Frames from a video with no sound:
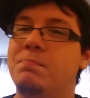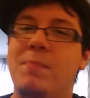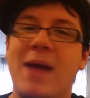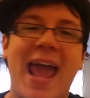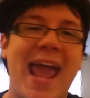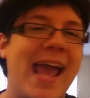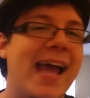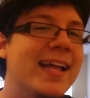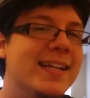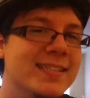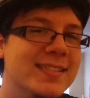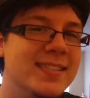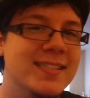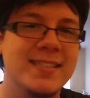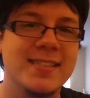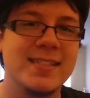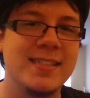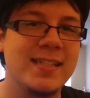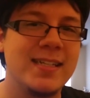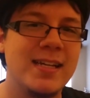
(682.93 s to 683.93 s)
band.
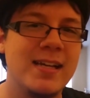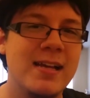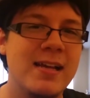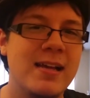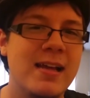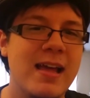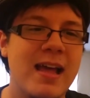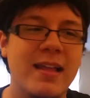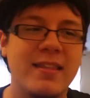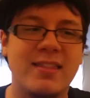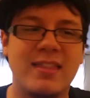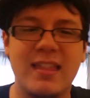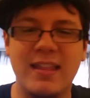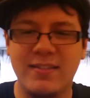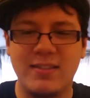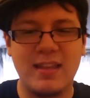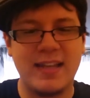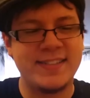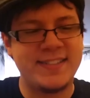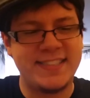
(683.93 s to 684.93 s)

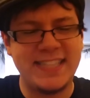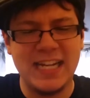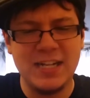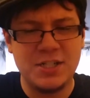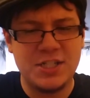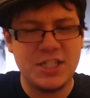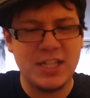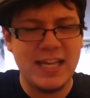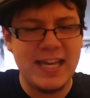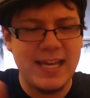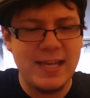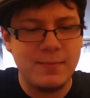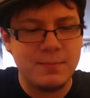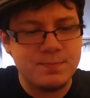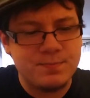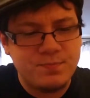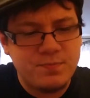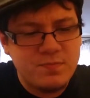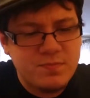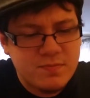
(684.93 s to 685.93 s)
Essentially